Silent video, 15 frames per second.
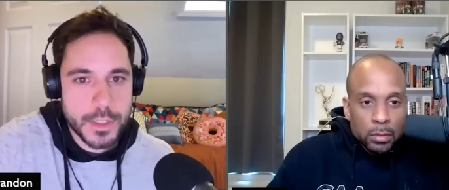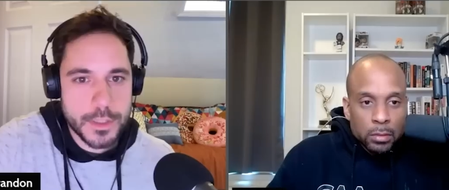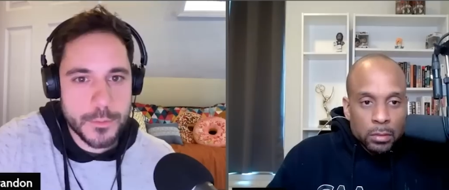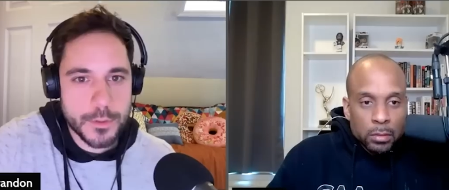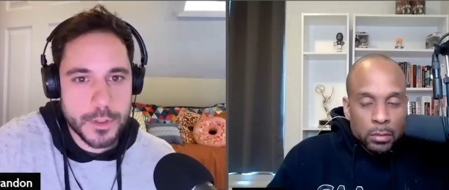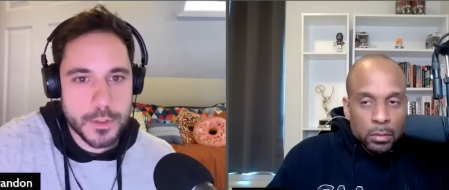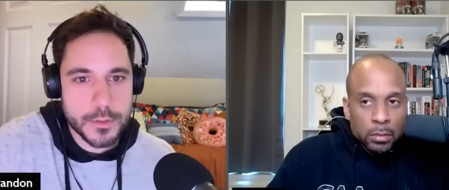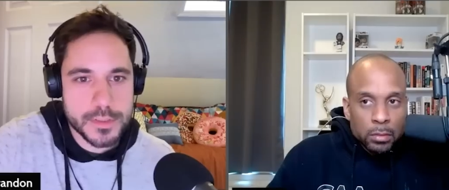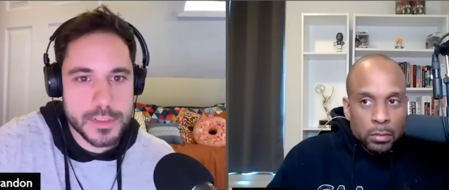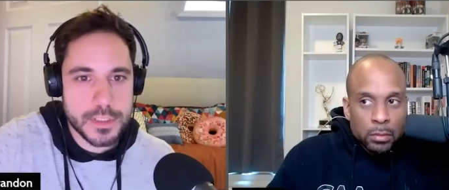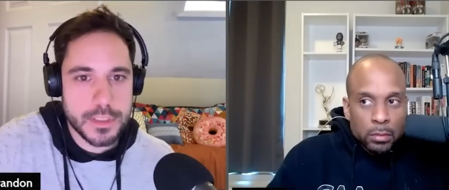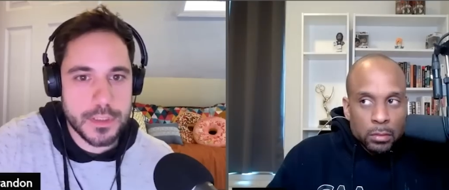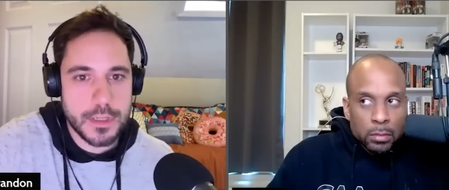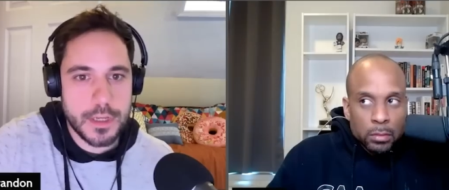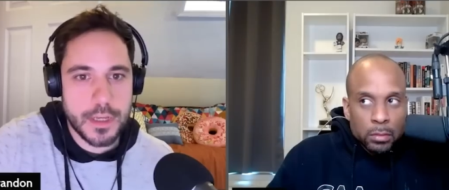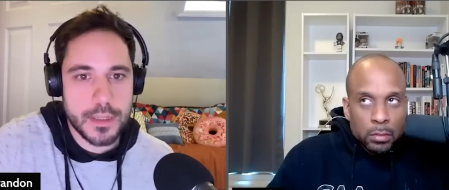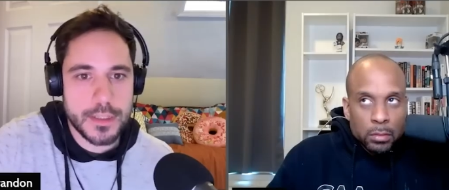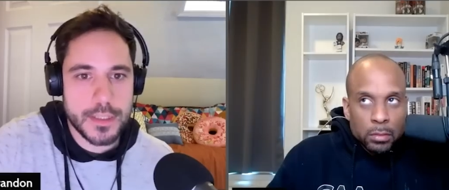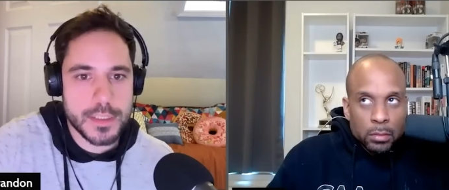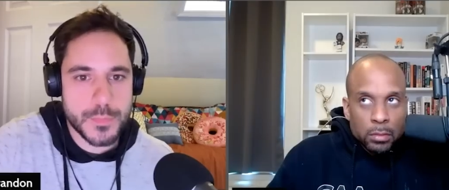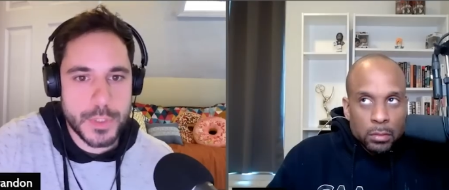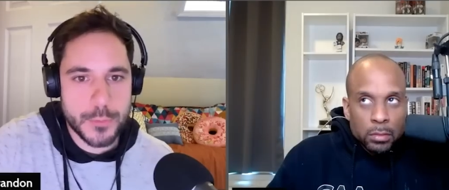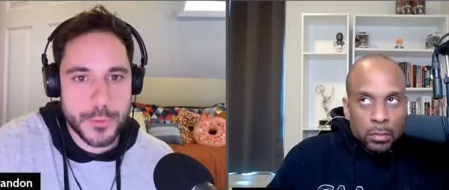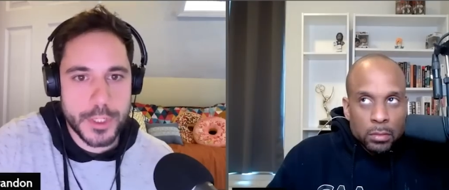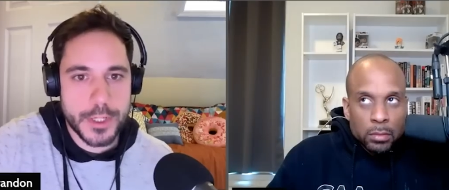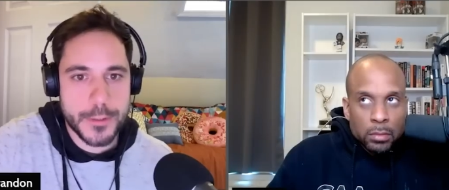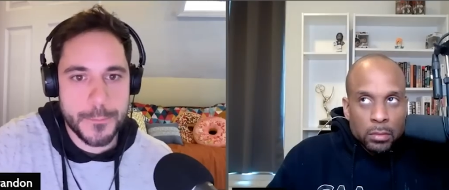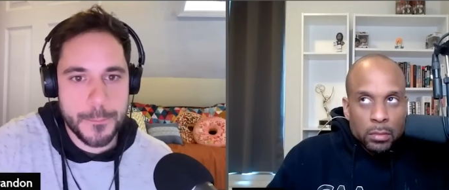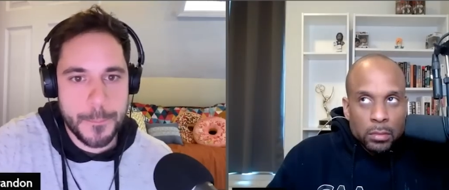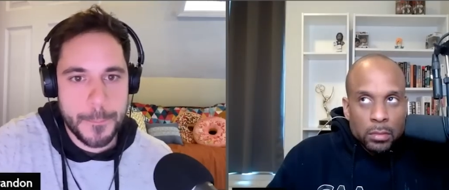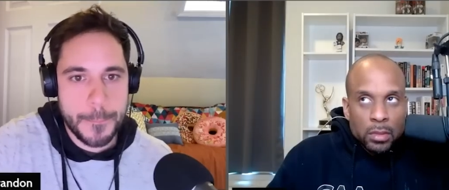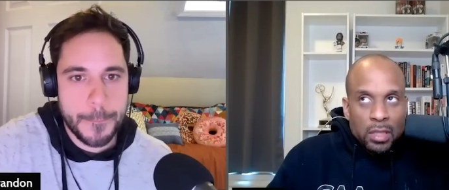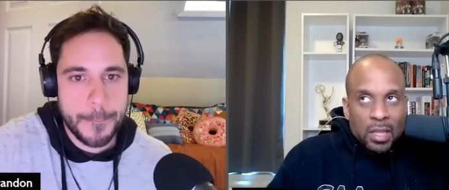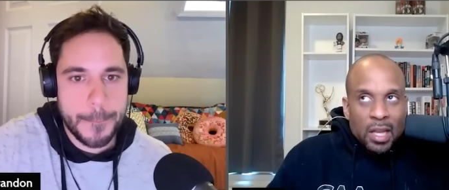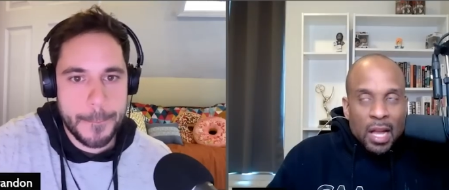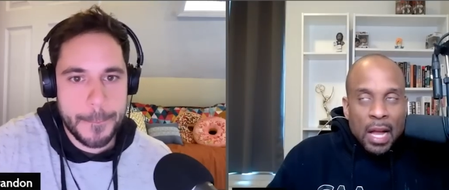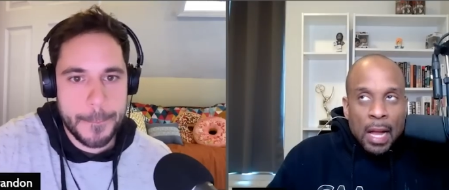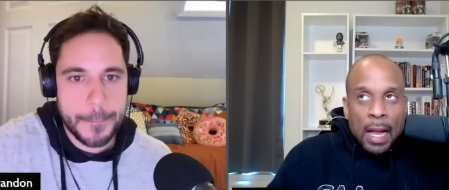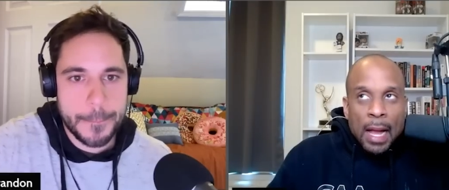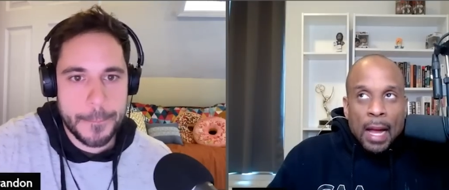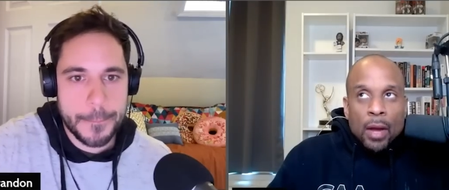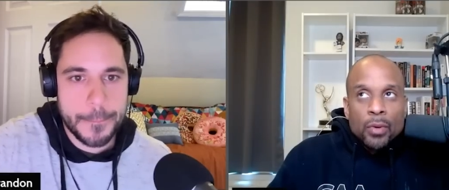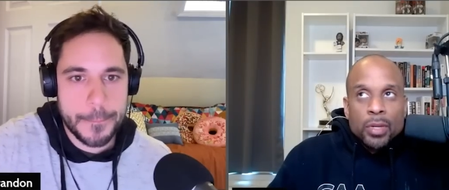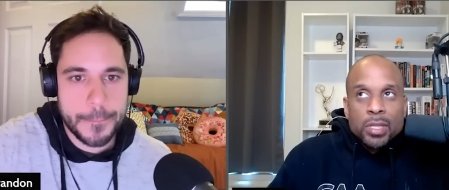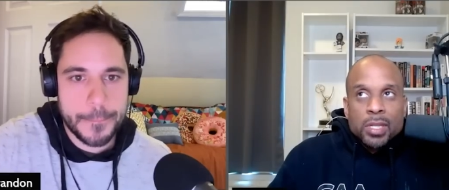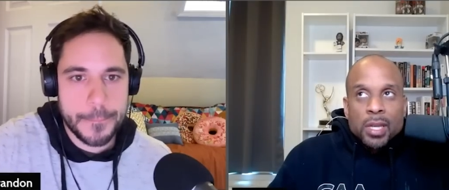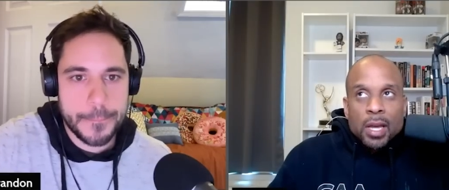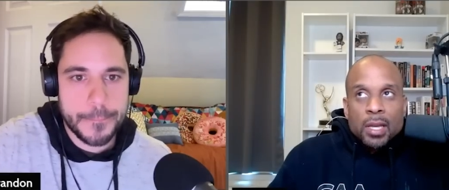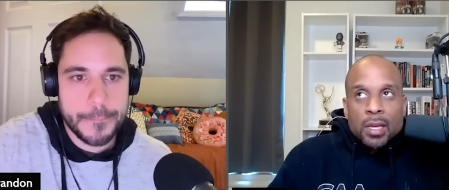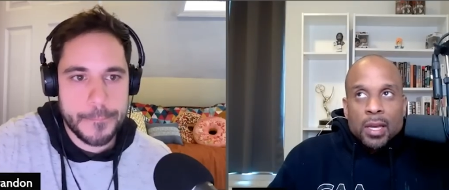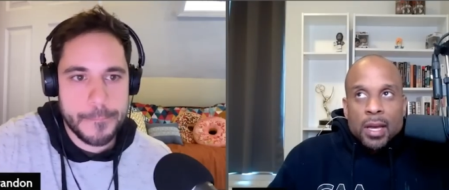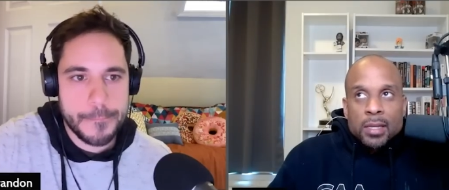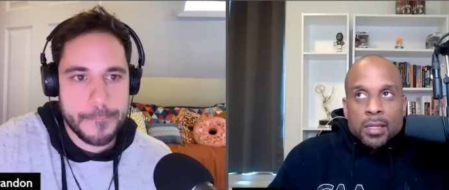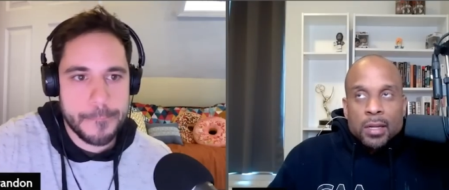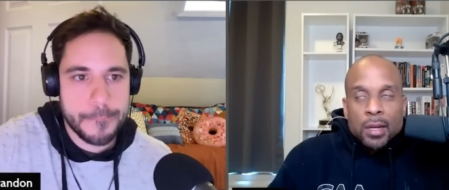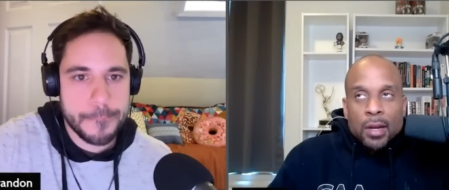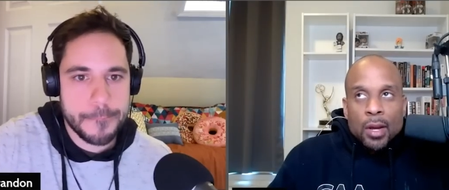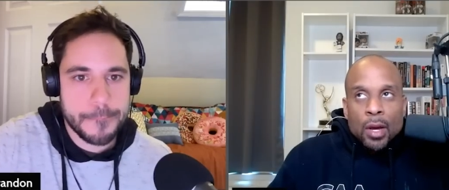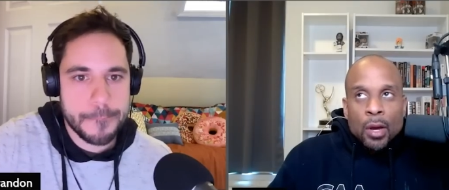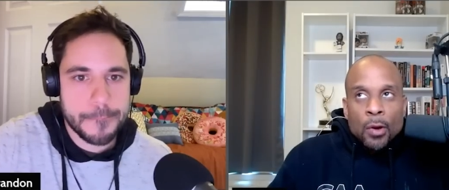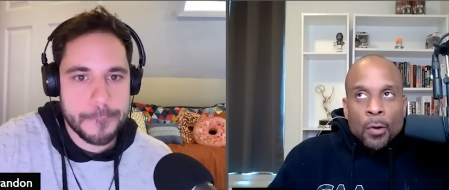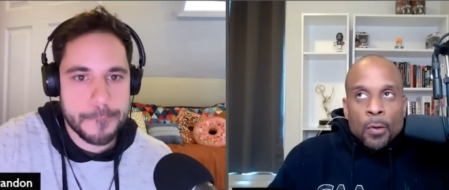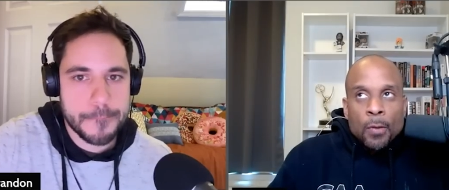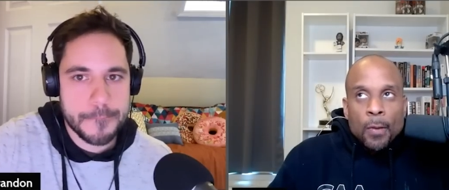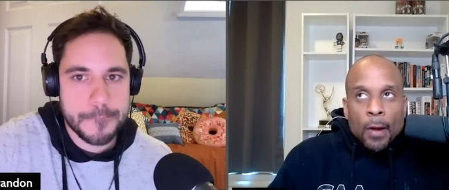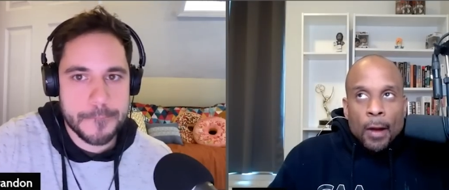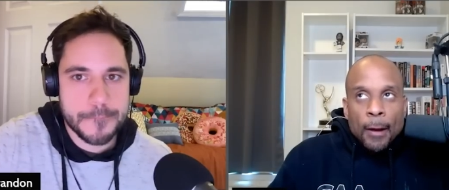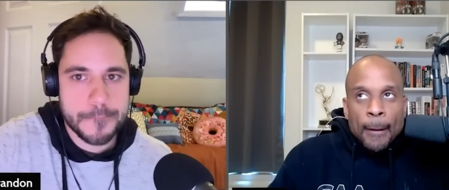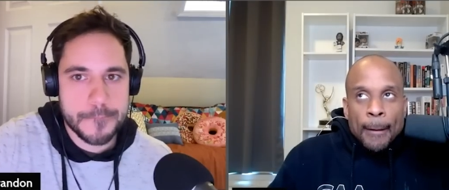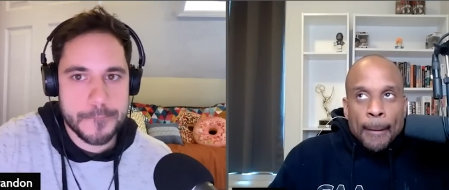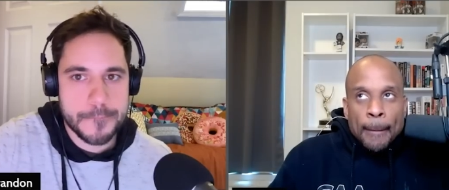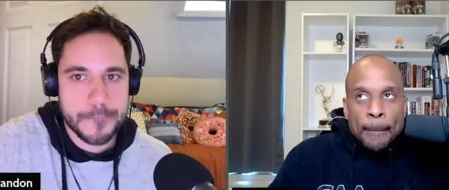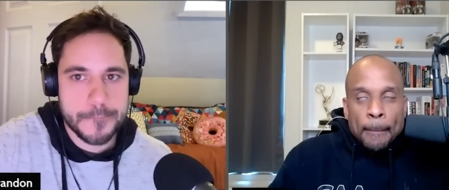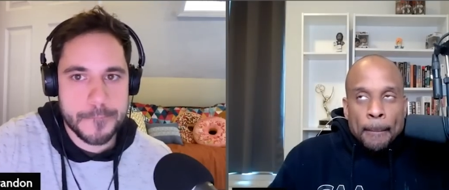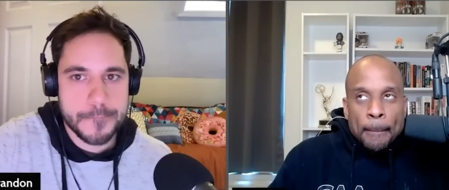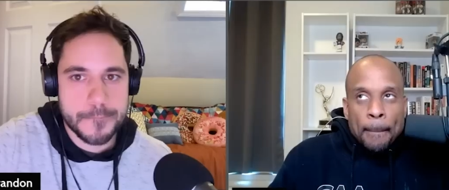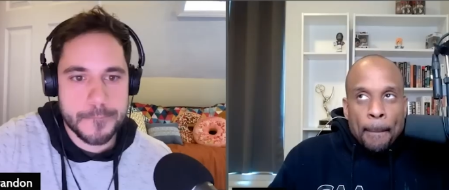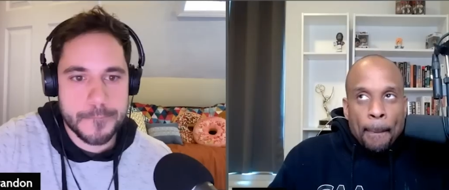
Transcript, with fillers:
Speaker 1: you were hosting uh, ESPN Radio?
Speaker 2: Uh, I would say yes and no. Um,